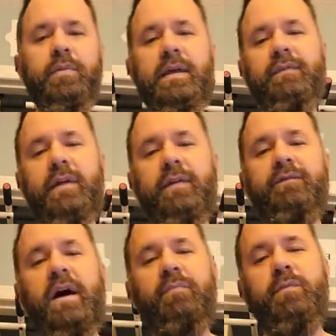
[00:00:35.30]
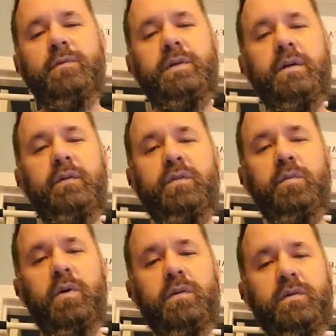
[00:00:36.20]
but they have like a 5% off
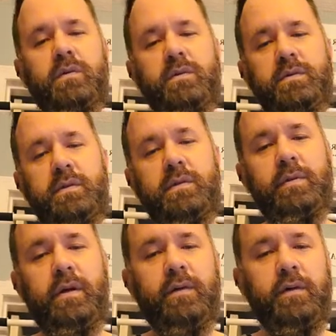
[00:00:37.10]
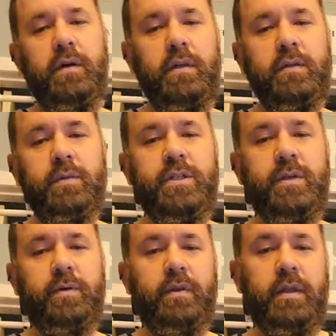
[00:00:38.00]
coupon, so it was a little bit
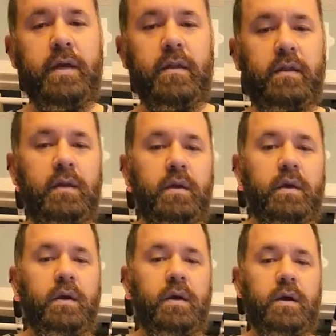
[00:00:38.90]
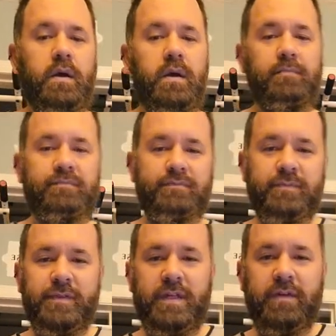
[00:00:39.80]
cheaper than that.
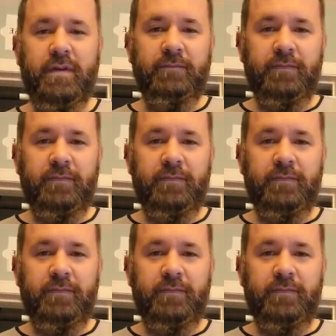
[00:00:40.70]
Chatty D.